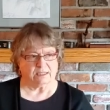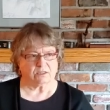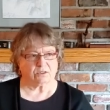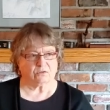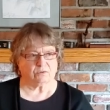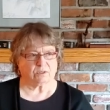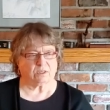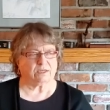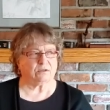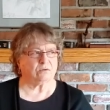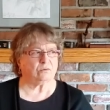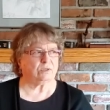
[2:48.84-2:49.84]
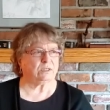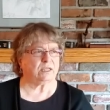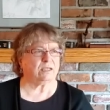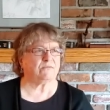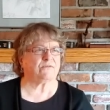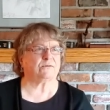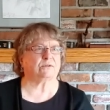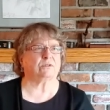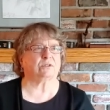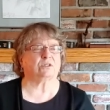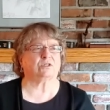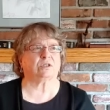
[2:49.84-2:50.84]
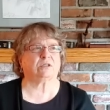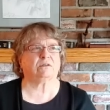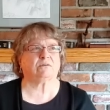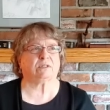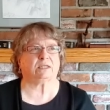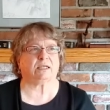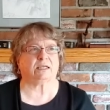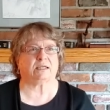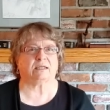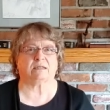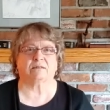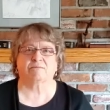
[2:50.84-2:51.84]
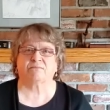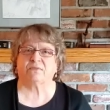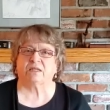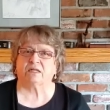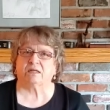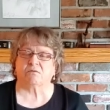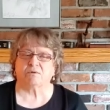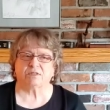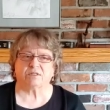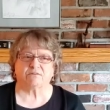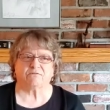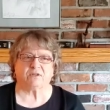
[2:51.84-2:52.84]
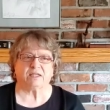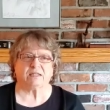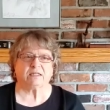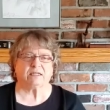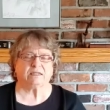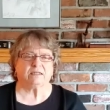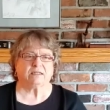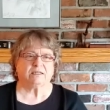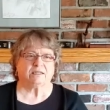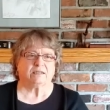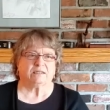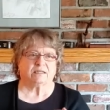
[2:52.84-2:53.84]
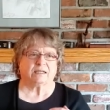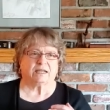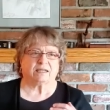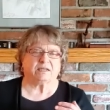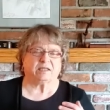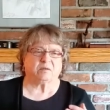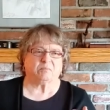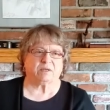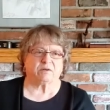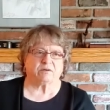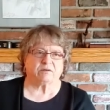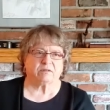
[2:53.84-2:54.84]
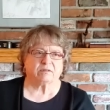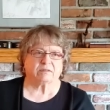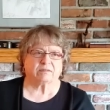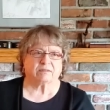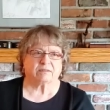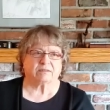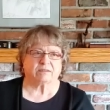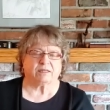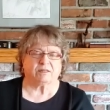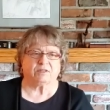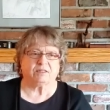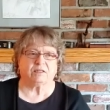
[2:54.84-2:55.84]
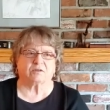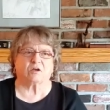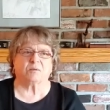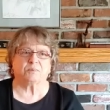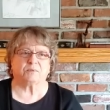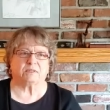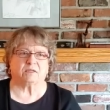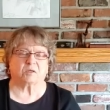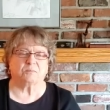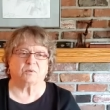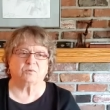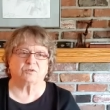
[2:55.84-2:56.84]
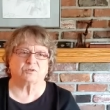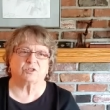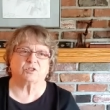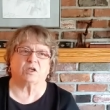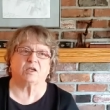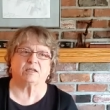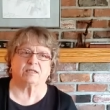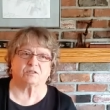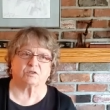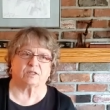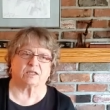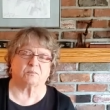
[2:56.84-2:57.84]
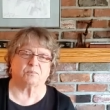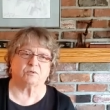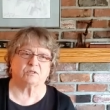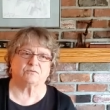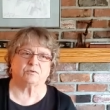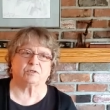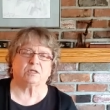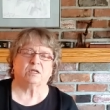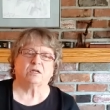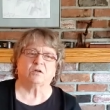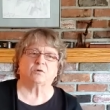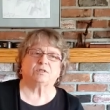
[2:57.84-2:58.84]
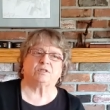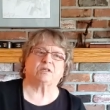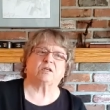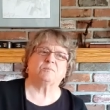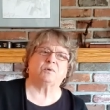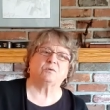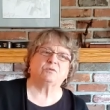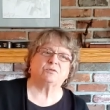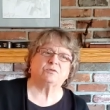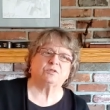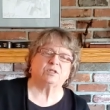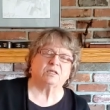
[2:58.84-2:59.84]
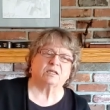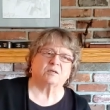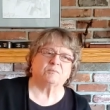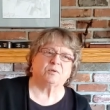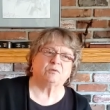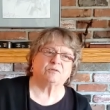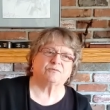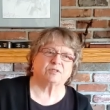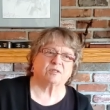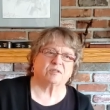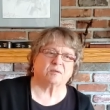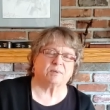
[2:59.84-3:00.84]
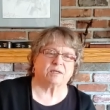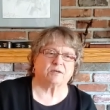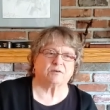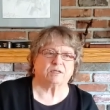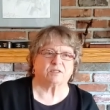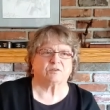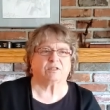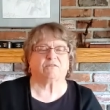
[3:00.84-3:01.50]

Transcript: And so here, what came first, the chicken or the egg? Was it the violin had to get better, and then the, comp the composers saw it, and so they composed for it? Or did the composers composed for something better, and so